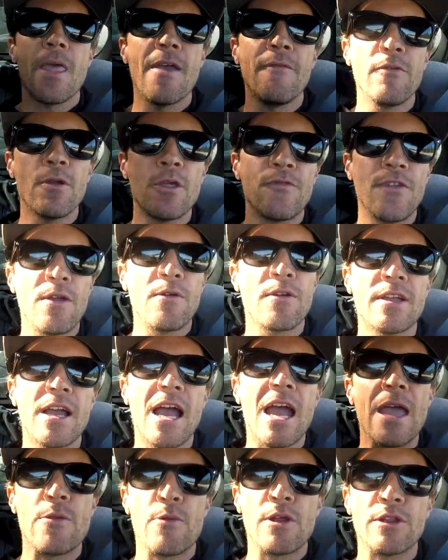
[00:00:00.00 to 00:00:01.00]
everyone's favorite
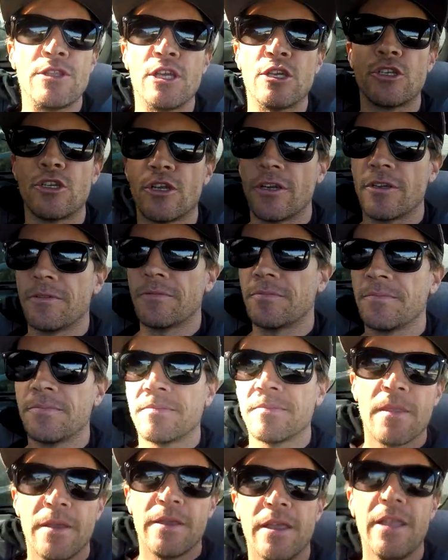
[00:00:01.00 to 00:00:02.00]
guy in the red t-shirt.
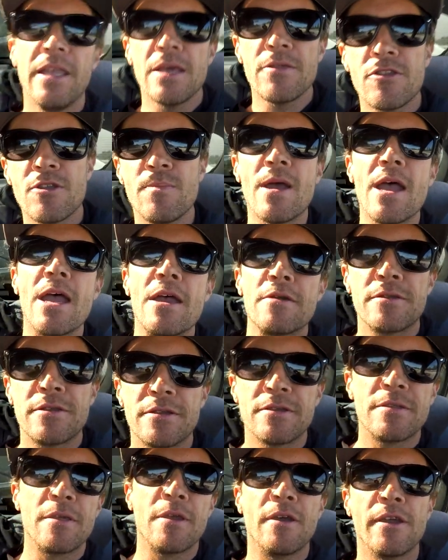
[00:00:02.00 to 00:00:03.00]
He is the best.
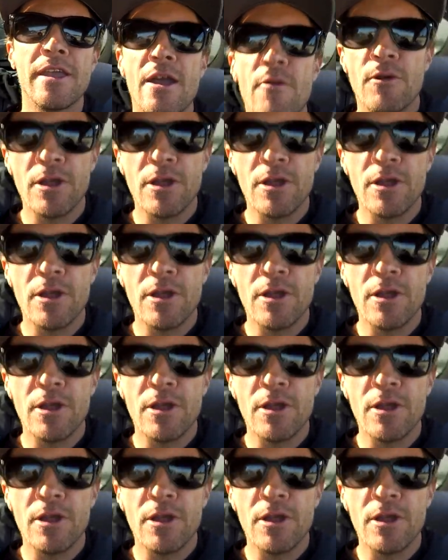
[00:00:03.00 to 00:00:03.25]
So yeah,